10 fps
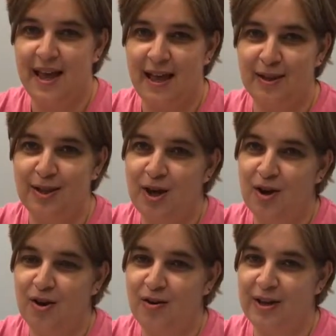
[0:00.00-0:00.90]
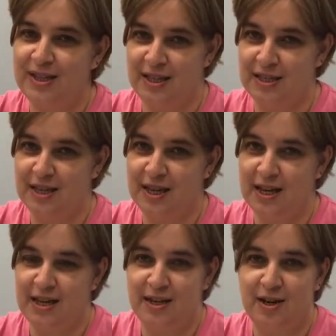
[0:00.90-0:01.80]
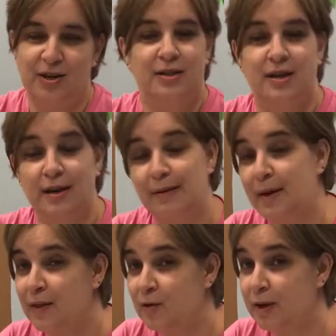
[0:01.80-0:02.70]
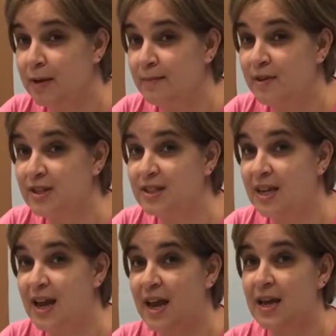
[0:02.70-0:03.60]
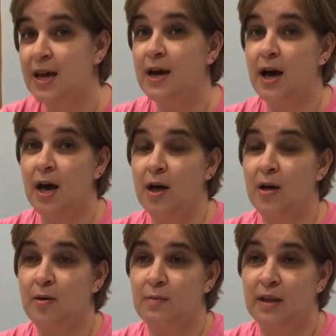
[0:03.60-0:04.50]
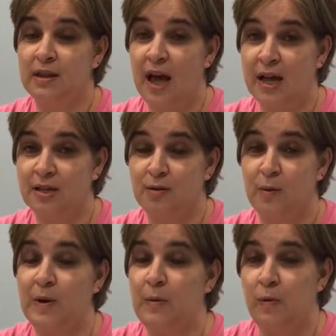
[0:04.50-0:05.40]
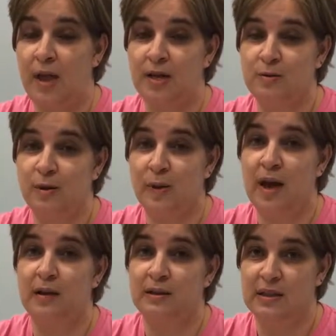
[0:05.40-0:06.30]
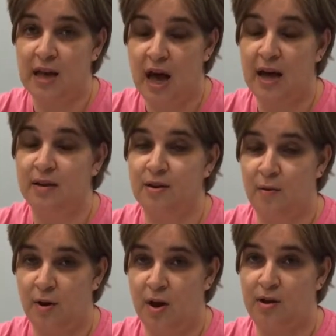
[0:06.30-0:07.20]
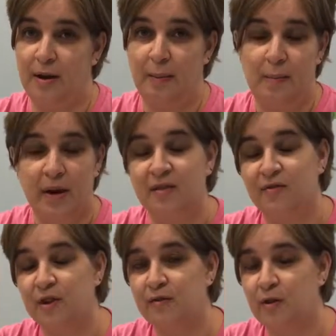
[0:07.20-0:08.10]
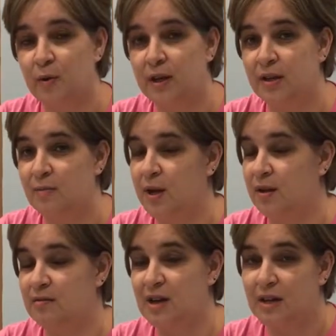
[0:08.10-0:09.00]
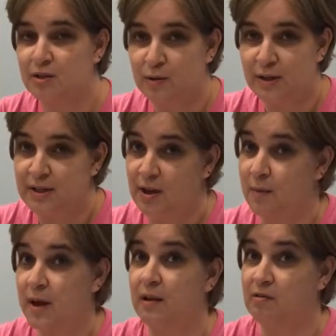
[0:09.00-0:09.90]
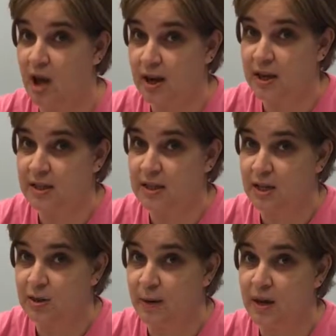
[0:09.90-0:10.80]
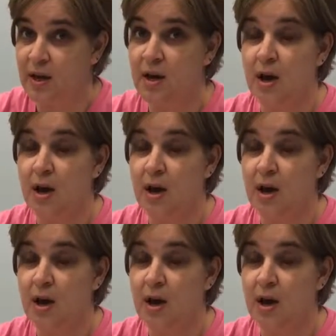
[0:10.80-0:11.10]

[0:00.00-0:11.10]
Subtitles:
Hello, it's Lisa again, here to tell you about the curriculum for this Sunday. Last week we had a lot going on. You had a bucket full of curriculum. We had a lot of story to tell. We had a lot of kids last week.